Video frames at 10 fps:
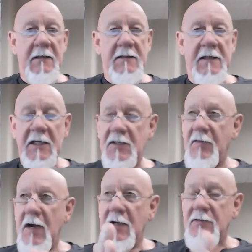States of
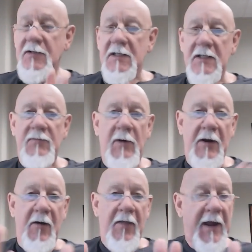consciousness. What
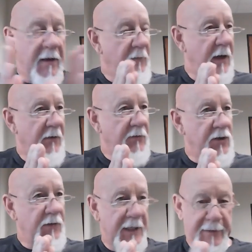are they? Well, there are
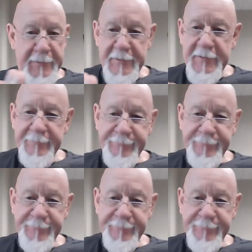two kinds.